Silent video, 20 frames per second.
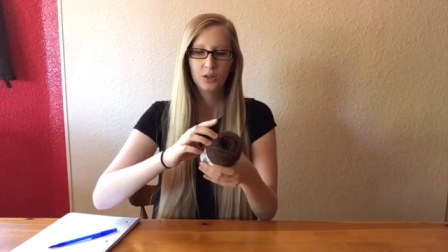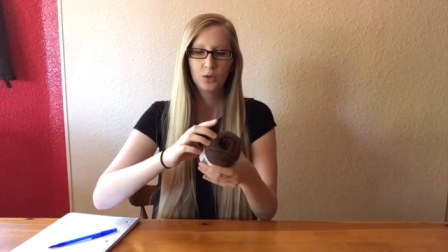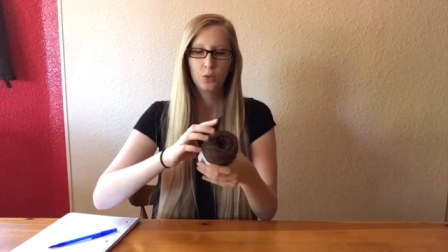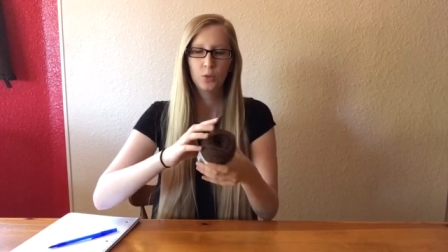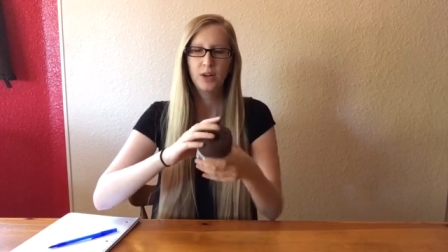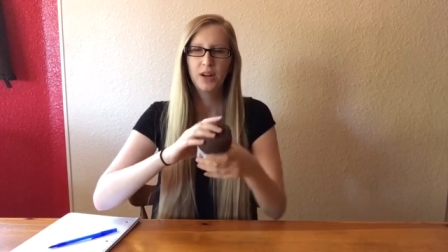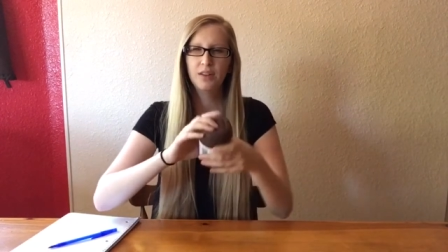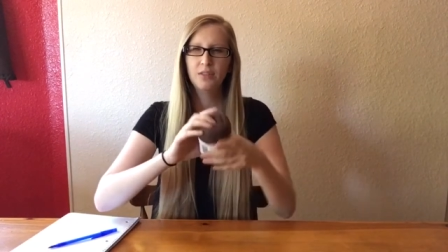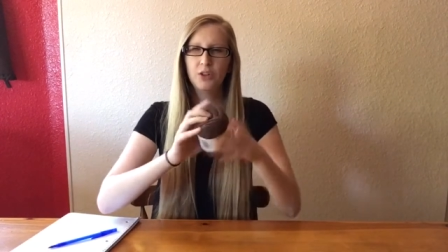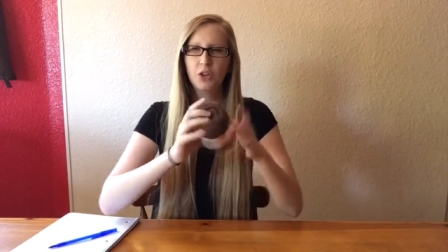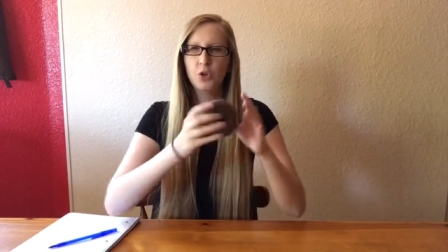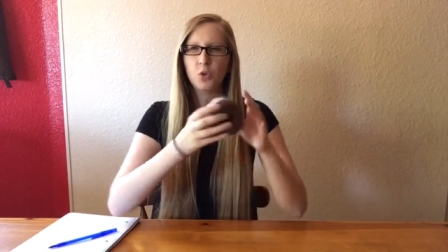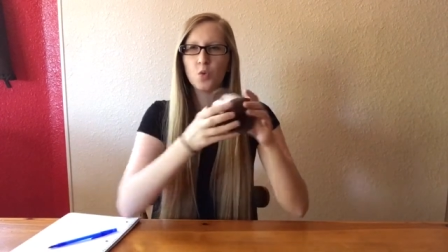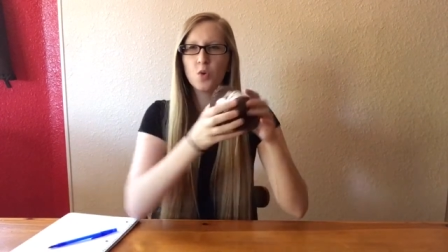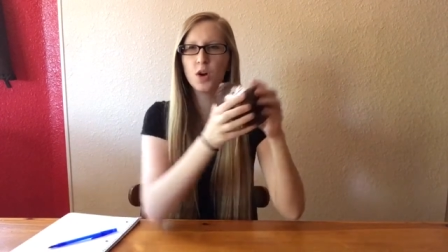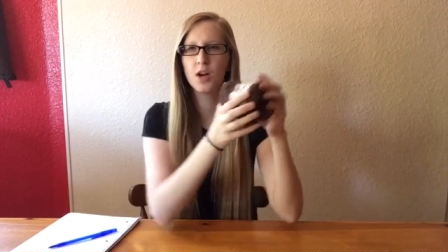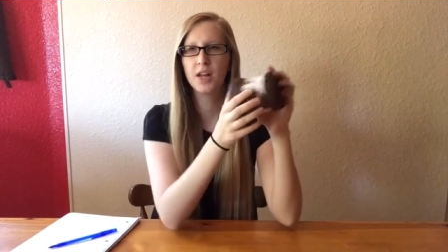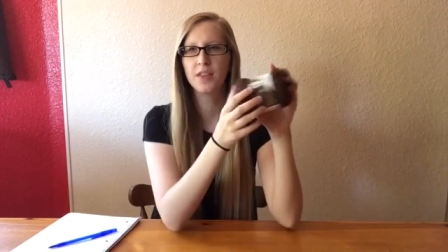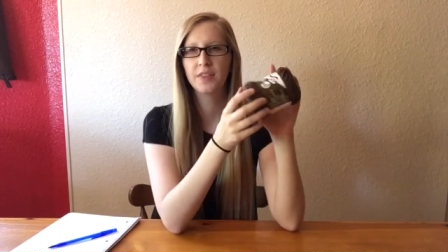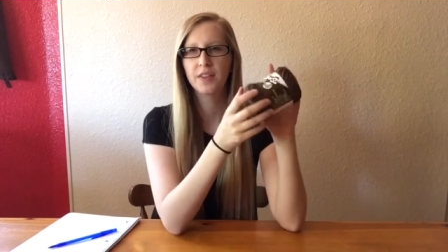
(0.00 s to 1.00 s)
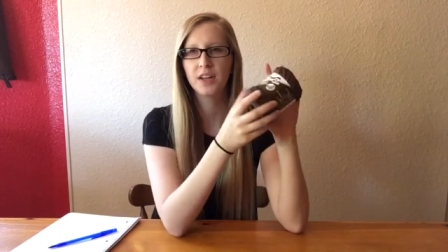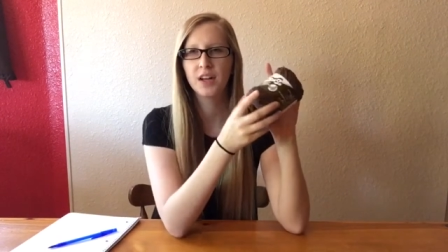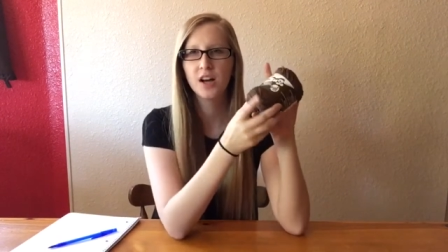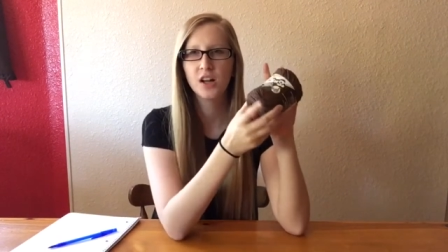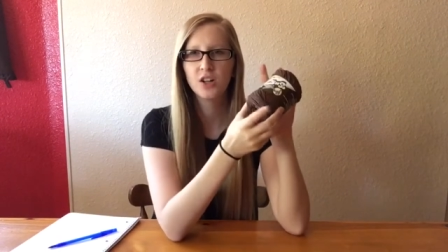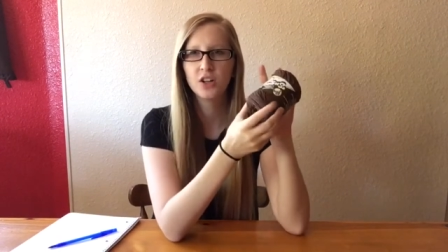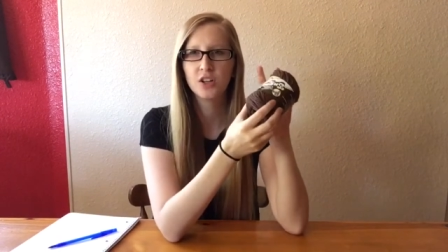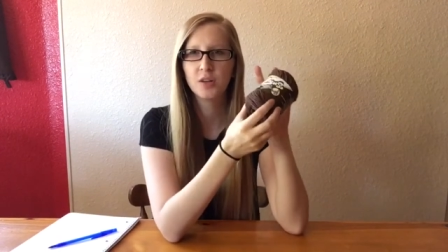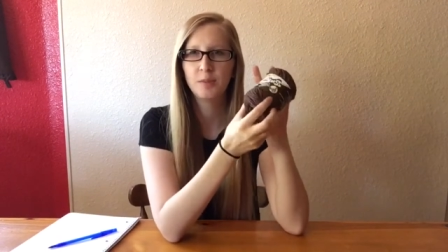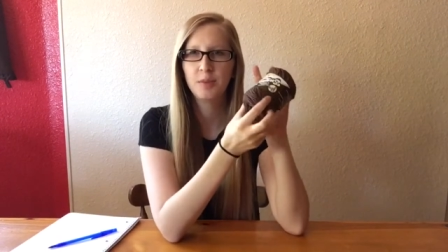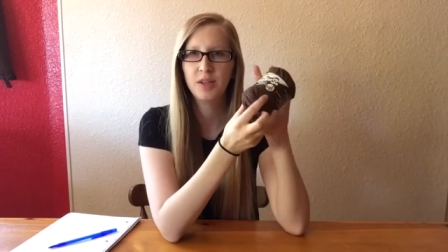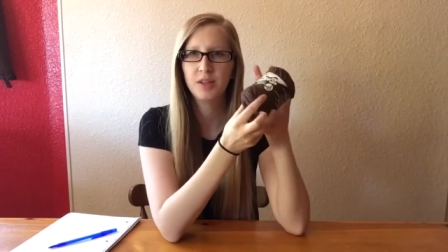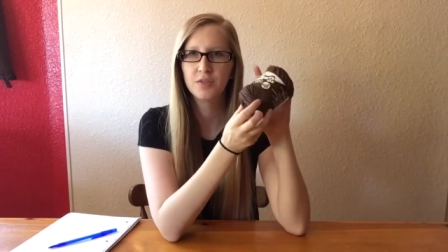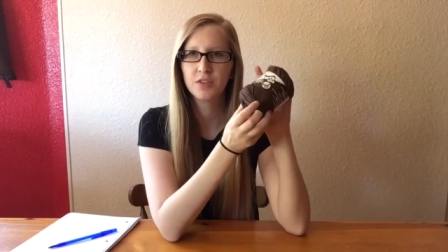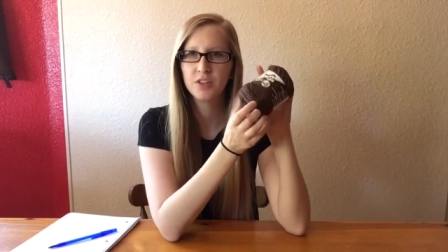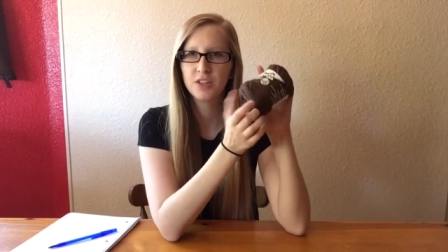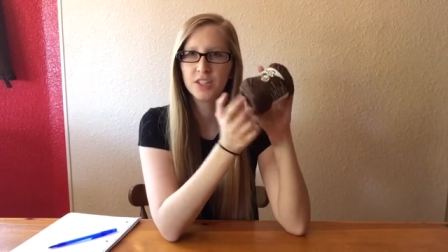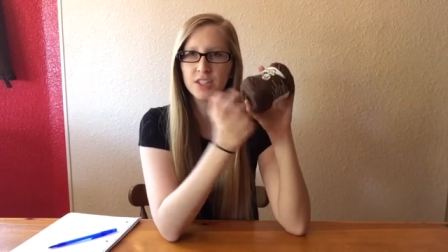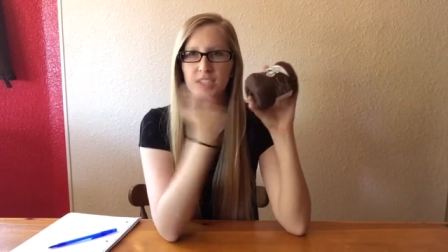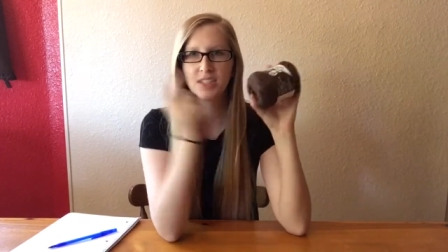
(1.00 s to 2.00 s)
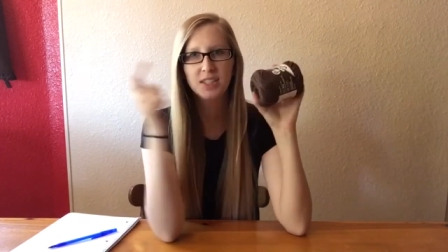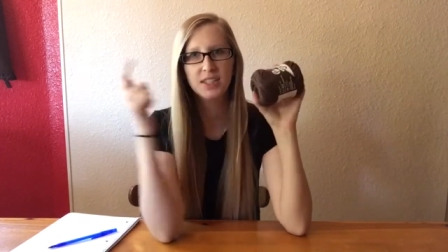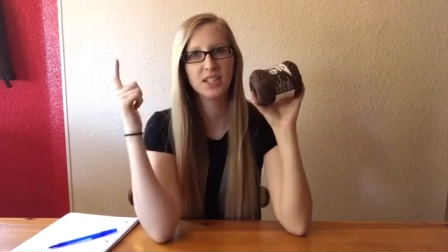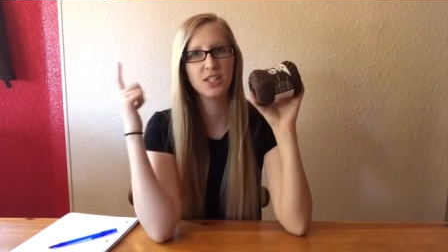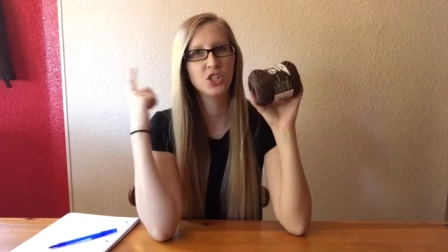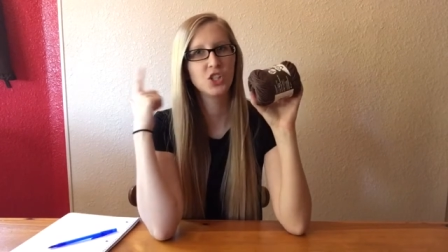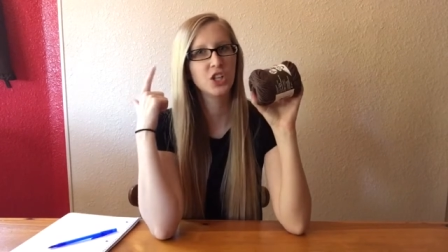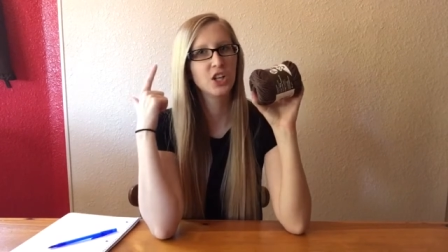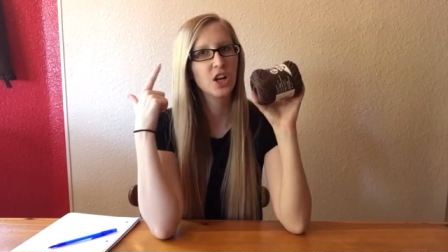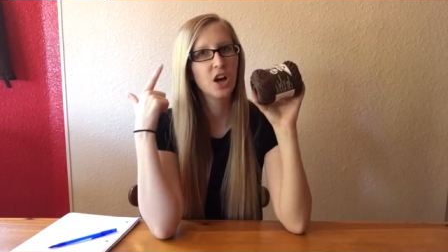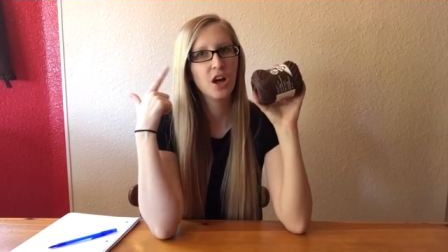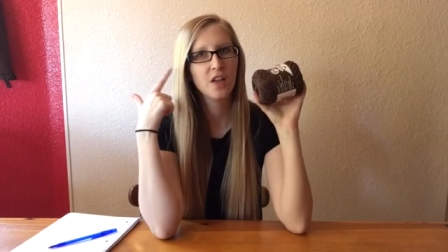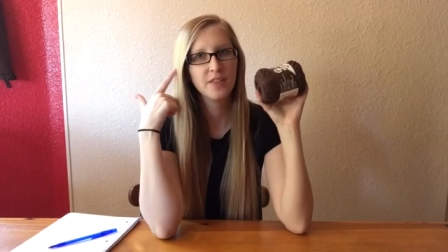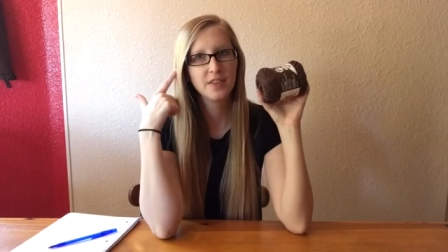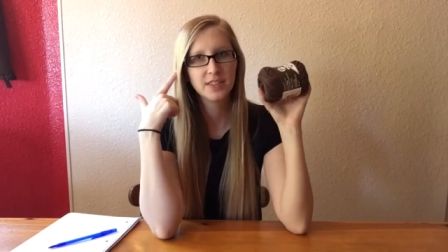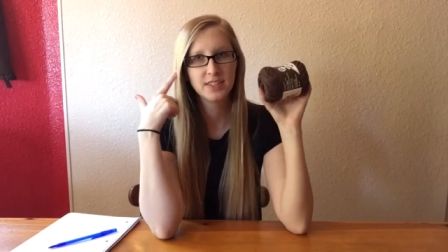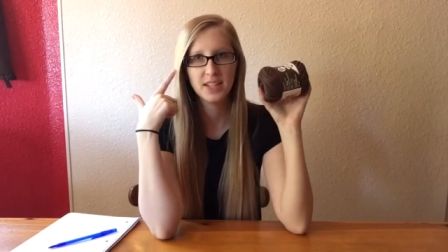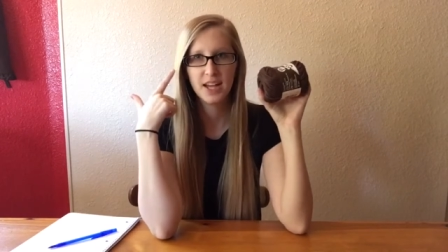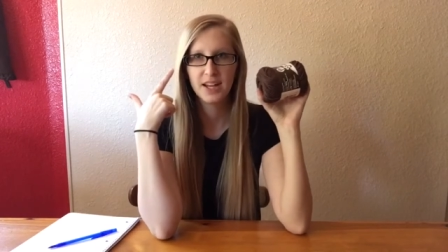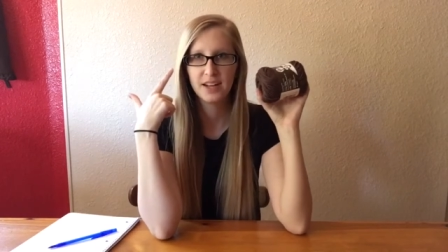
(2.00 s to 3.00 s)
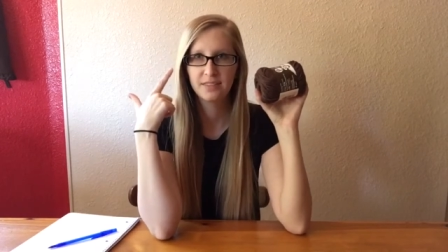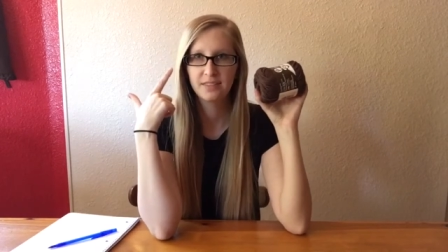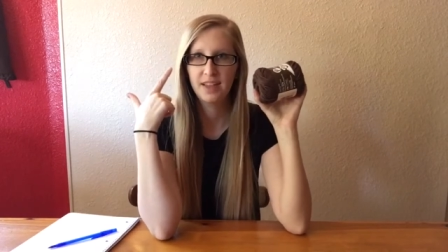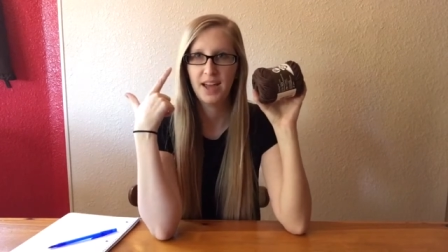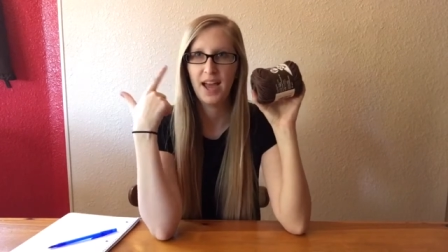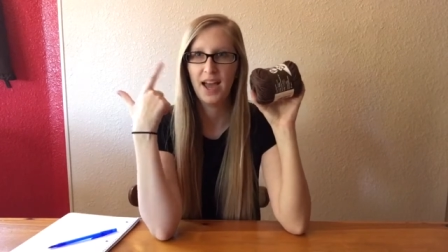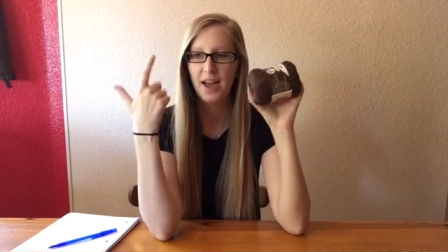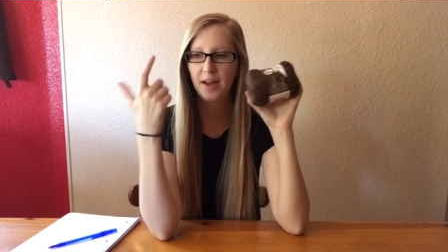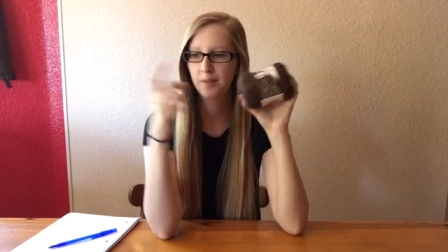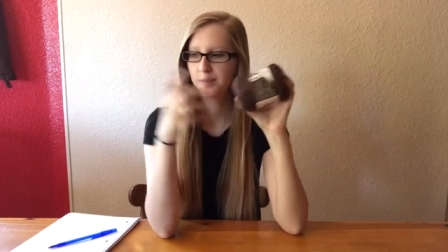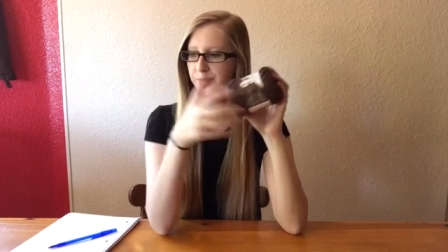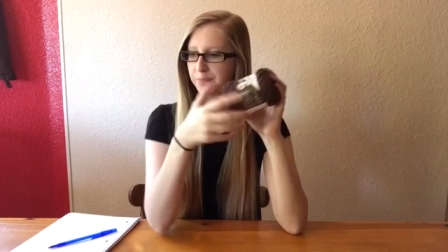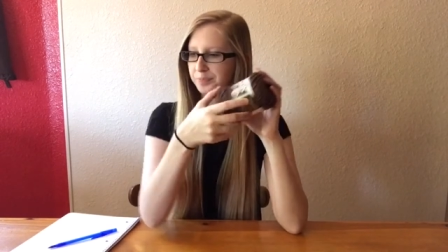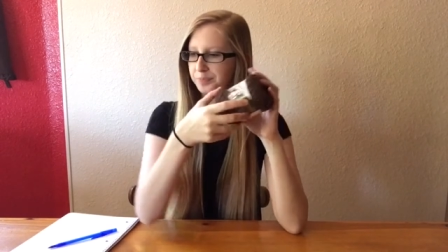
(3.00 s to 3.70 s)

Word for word: whatever you want the color to be for the stitching on the side of the hat.